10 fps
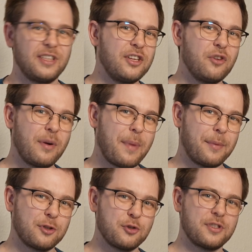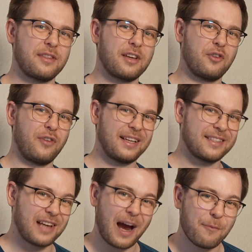did you remember to set the correct
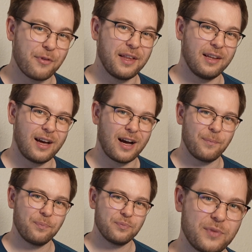time for the alarm?